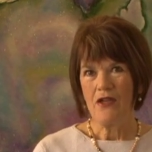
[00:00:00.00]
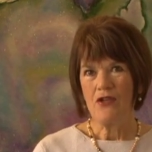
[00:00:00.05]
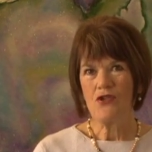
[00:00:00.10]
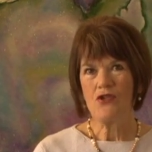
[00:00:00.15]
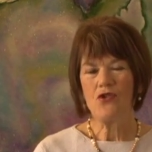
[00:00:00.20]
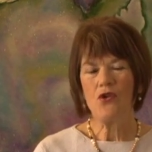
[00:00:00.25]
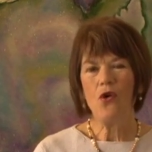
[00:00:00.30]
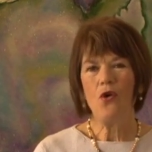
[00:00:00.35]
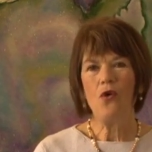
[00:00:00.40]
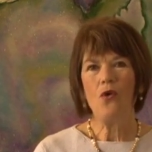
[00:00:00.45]

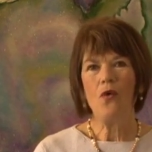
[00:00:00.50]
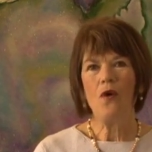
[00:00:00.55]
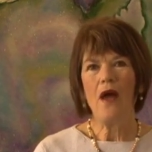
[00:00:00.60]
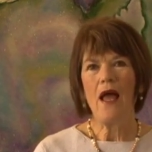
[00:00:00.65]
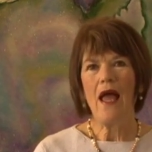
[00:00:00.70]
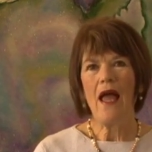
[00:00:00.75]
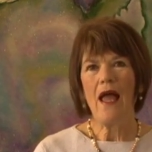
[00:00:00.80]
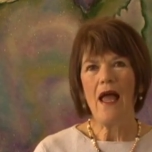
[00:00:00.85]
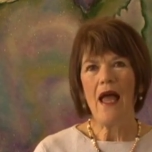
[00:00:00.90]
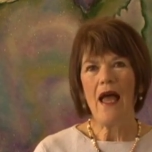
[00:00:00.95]
So,
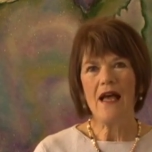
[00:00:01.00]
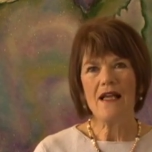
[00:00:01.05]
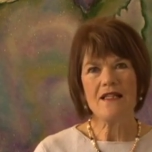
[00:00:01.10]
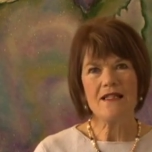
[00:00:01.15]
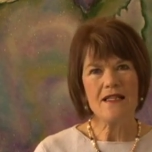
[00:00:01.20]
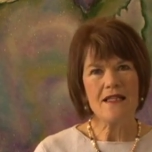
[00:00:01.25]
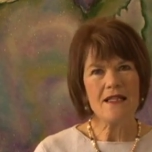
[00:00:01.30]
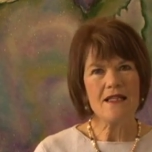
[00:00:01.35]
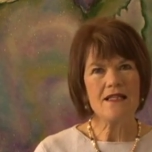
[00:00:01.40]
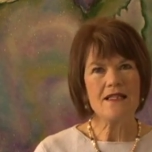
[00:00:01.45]

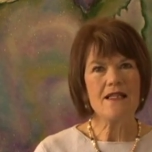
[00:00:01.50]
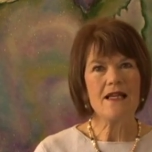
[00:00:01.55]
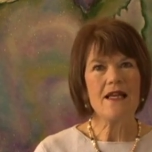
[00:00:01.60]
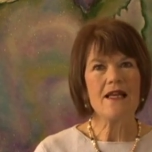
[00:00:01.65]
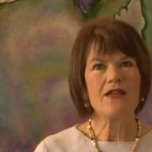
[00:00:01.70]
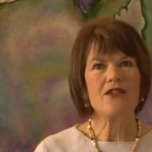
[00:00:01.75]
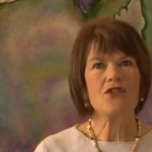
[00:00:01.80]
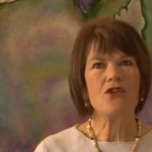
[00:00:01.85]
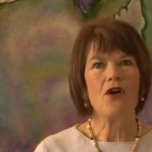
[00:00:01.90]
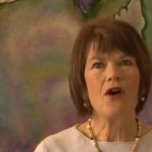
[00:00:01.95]
as these
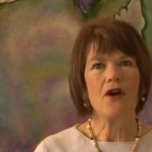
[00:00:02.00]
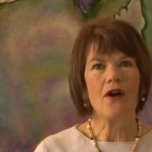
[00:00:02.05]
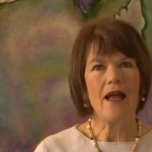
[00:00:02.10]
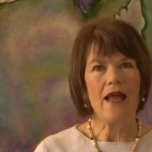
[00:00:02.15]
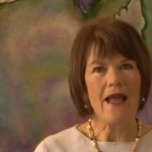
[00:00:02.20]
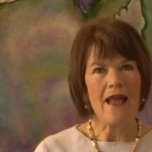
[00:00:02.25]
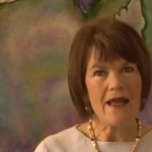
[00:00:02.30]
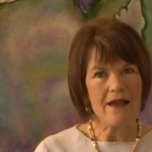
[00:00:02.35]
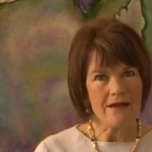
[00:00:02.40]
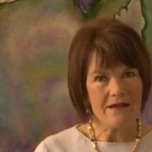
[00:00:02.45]
things
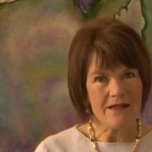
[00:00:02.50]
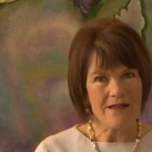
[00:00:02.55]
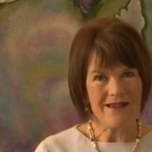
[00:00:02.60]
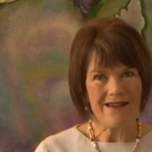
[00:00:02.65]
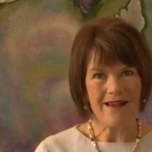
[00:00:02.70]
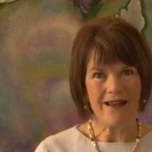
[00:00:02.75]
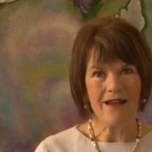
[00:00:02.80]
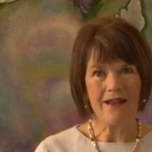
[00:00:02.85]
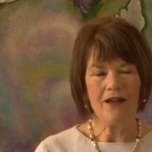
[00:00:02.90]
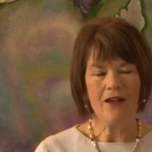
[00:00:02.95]
are
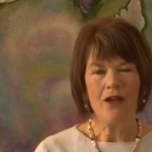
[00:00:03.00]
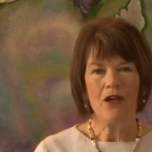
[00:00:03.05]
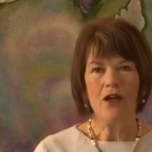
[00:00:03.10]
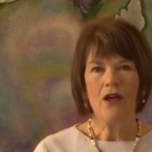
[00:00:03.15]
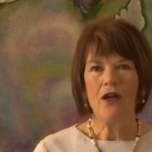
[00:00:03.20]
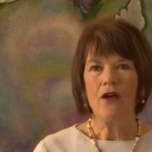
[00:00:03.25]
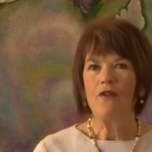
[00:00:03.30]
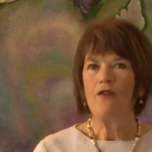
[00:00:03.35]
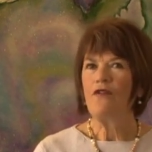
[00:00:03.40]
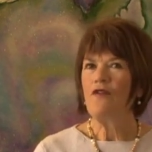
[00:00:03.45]
ending,
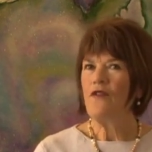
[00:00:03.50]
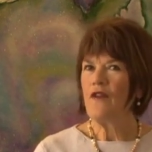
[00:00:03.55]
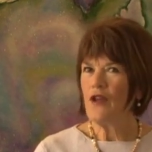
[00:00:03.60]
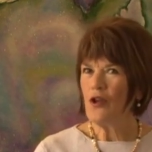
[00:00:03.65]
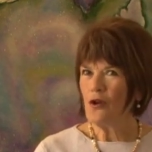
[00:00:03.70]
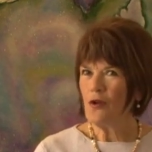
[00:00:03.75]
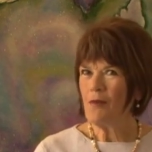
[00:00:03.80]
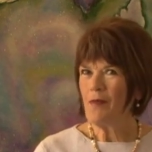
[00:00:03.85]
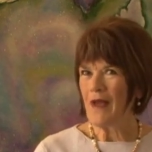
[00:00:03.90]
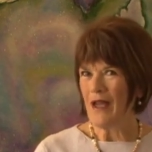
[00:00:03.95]

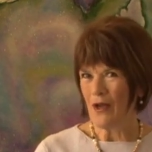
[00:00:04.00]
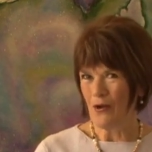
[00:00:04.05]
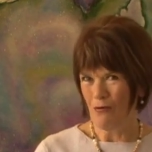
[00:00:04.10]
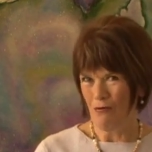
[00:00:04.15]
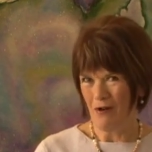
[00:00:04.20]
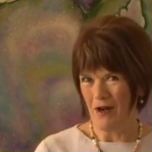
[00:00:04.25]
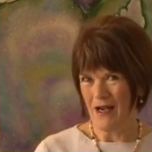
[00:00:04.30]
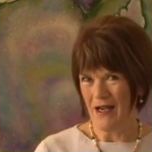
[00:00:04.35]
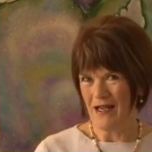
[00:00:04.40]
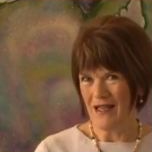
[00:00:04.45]
fear may
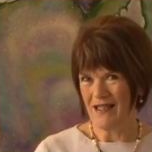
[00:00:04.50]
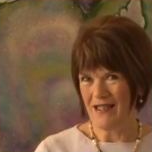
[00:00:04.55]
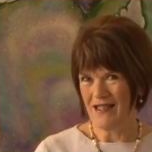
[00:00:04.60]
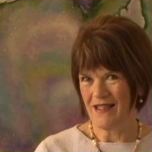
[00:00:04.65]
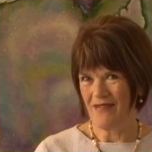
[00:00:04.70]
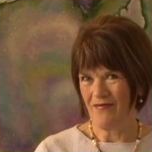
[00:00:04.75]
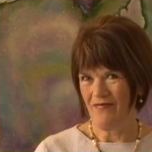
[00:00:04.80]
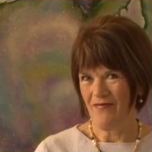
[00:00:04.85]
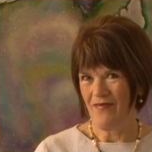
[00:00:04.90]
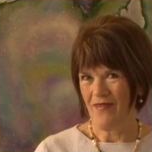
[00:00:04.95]

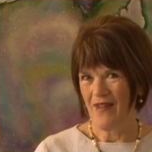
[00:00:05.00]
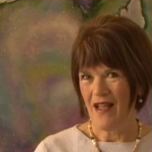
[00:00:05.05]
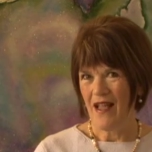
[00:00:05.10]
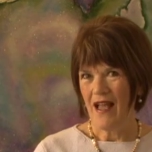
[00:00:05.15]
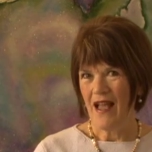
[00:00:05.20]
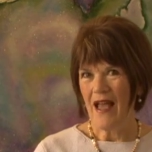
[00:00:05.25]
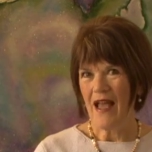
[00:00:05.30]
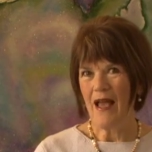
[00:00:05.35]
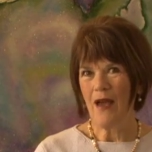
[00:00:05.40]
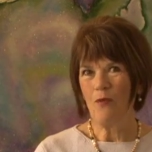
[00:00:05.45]
arise,
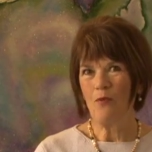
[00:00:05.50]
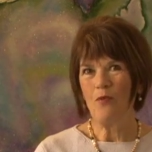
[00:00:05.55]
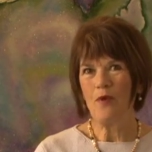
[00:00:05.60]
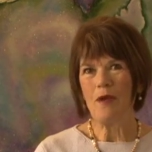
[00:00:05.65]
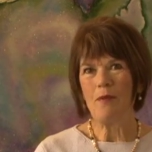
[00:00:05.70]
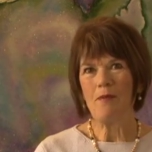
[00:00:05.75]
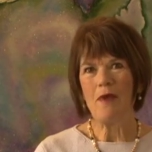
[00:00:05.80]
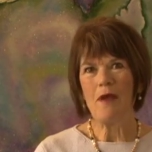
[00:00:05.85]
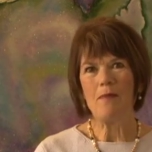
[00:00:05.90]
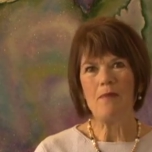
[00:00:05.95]
and
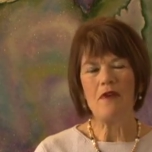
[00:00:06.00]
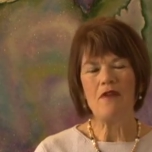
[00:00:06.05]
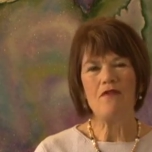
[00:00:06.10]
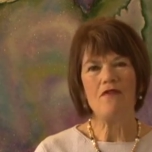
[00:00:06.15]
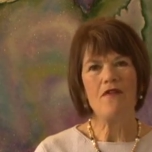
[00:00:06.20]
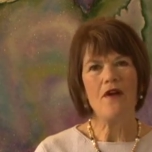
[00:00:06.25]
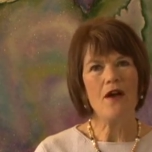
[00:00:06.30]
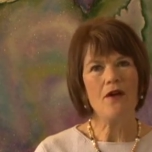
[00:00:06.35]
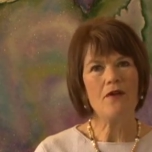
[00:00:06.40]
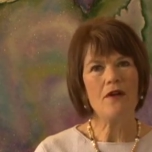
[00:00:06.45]
we may be
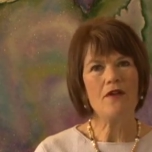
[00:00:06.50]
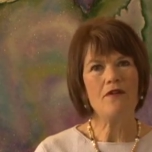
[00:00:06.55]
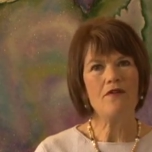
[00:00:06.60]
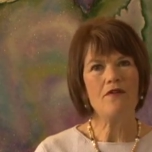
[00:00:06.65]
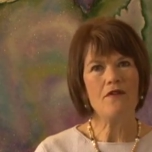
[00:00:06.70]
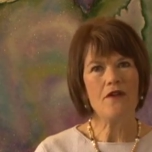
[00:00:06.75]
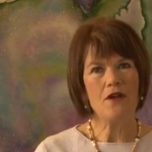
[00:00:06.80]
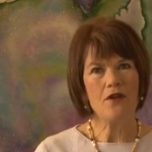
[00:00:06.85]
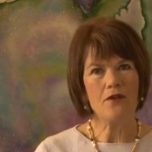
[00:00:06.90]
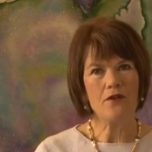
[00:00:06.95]
very
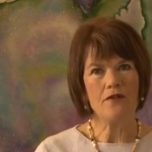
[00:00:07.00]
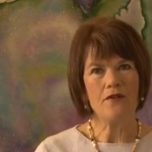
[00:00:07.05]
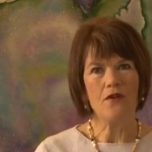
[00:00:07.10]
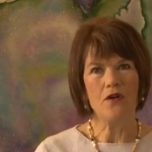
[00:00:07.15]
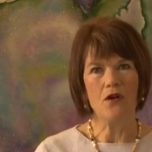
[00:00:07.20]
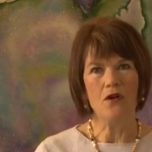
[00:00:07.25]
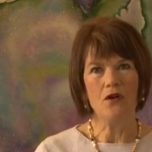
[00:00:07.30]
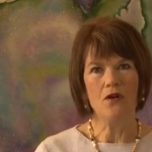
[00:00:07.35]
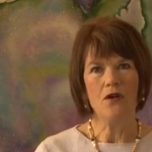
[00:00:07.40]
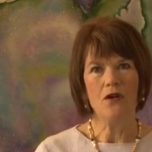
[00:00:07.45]

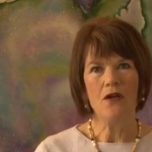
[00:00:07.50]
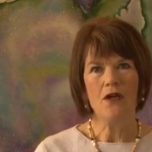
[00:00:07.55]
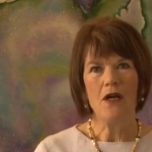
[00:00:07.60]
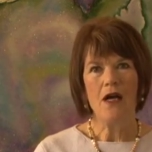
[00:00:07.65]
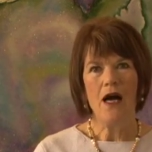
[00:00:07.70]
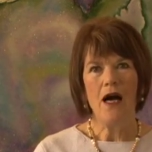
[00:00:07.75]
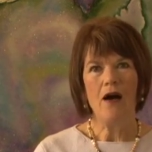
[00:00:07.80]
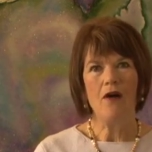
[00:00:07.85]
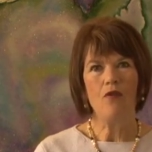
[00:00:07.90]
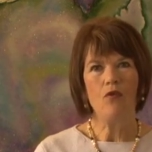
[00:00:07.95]
fearful
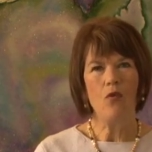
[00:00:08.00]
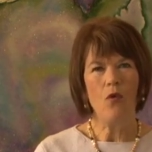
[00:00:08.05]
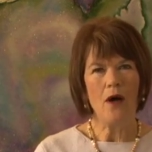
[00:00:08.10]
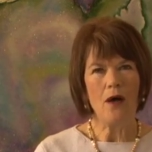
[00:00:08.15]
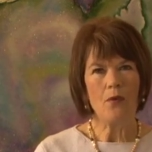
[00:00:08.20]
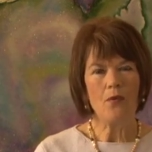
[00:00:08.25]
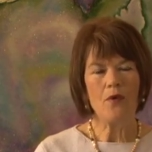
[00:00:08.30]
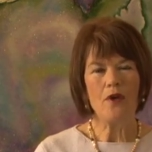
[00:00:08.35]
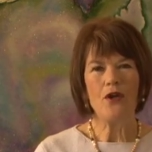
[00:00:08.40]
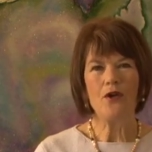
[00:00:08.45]
of
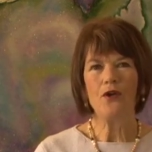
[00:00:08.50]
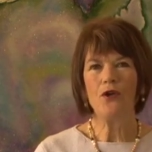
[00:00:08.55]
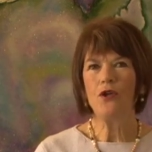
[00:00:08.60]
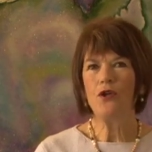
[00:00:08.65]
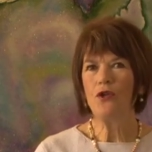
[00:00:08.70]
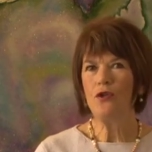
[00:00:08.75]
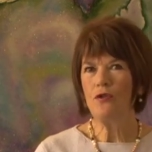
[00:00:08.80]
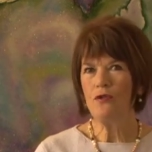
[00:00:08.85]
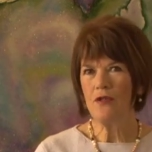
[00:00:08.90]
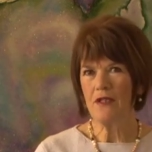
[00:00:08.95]
what we are
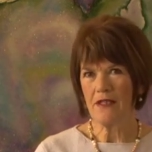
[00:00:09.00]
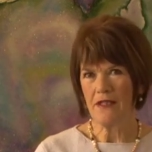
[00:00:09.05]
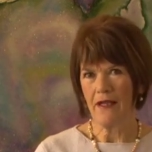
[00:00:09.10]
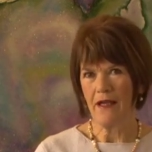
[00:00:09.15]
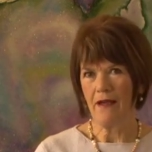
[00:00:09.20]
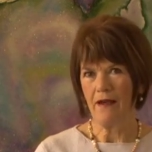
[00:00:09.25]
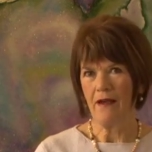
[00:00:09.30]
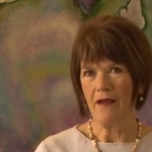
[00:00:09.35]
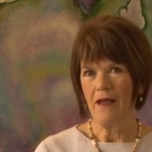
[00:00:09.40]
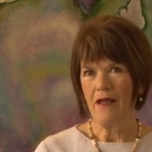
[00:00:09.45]

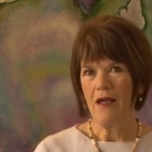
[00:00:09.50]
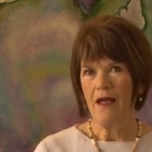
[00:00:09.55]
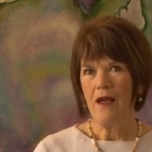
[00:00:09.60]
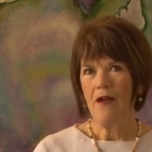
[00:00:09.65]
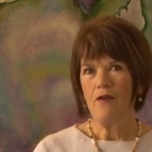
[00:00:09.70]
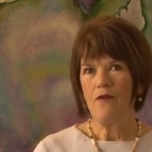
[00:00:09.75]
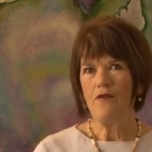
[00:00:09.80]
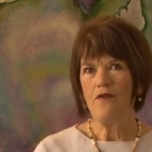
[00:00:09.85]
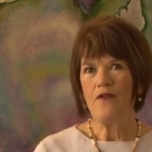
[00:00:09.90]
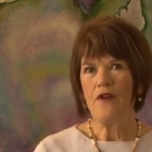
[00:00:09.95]
losing
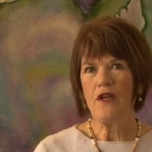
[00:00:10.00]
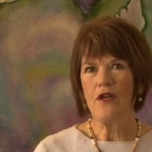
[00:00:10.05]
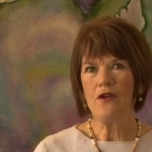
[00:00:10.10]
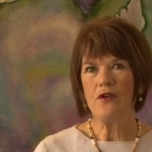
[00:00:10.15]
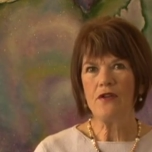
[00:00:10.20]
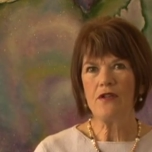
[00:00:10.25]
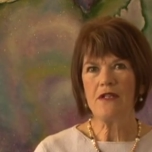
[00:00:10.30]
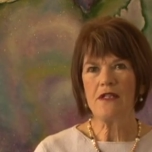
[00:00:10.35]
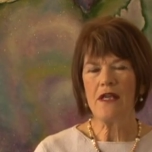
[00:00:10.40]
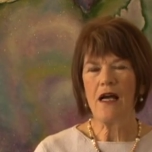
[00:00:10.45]

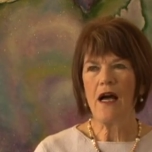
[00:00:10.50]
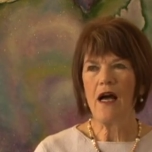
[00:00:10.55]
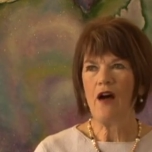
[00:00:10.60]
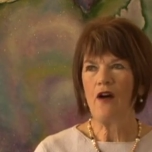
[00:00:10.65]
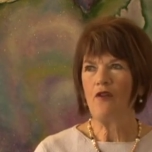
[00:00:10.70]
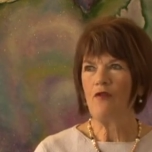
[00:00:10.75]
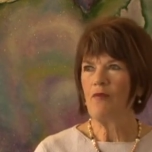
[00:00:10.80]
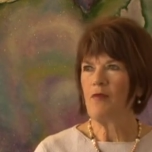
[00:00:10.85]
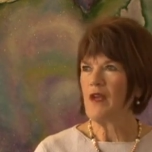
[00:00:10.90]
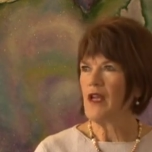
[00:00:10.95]
fears
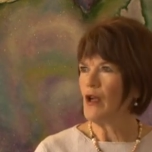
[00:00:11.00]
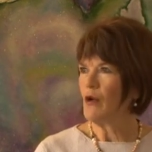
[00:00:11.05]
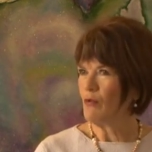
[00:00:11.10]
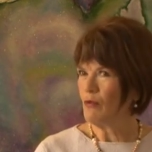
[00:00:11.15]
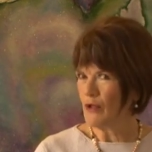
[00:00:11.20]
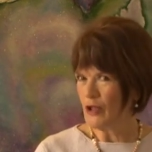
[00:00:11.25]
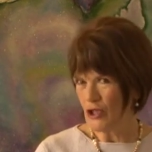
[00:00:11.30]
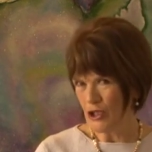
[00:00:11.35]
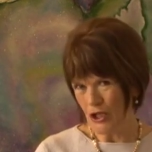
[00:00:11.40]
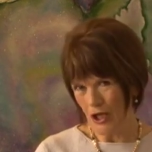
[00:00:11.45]
of being
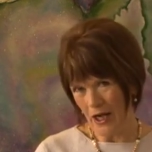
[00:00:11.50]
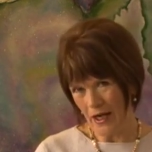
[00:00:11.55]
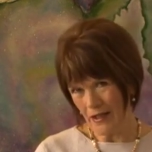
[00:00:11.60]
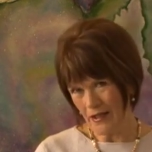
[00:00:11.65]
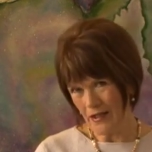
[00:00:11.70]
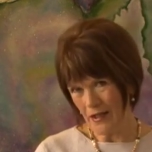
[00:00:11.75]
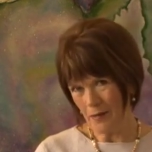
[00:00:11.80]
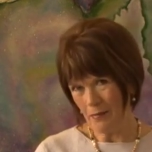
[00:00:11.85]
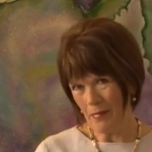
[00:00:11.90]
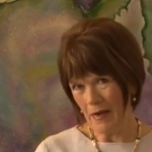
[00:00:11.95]

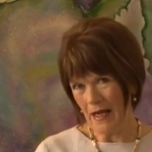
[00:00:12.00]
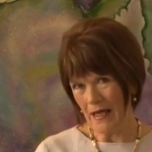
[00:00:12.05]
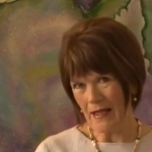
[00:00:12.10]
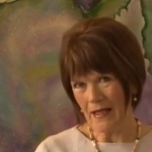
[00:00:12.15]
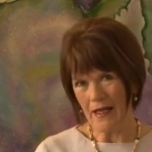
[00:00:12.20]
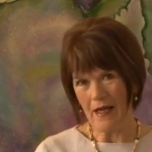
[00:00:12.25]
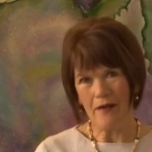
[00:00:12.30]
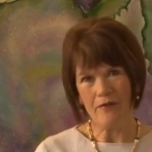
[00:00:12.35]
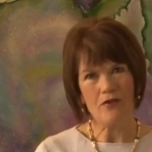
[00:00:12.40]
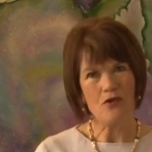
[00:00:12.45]
rejected by
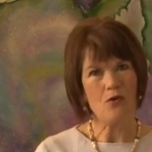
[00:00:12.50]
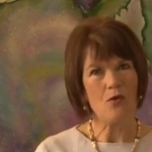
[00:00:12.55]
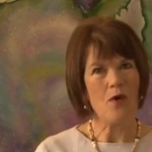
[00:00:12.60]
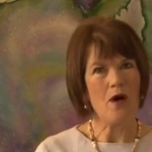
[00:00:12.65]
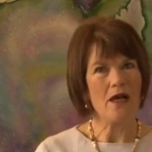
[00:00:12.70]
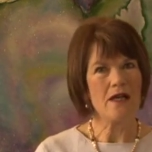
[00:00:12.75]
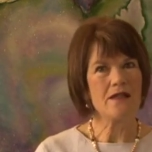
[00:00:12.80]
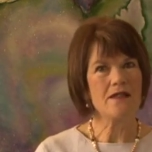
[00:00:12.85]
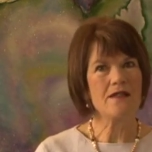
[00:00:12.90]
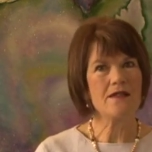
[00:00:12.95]
loved
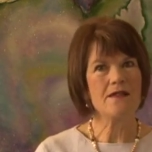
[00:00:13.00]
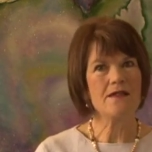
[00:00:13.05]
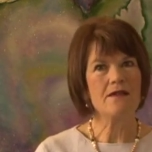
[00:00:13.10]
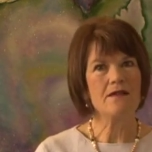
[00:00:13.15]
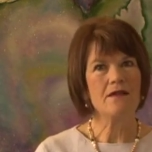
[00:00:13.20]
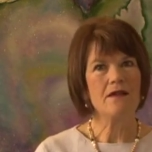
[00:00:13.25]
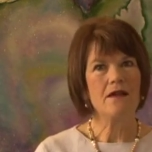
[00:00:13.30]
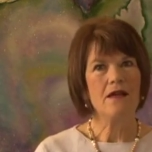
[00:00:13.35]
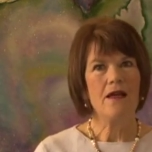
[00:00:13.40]
ones,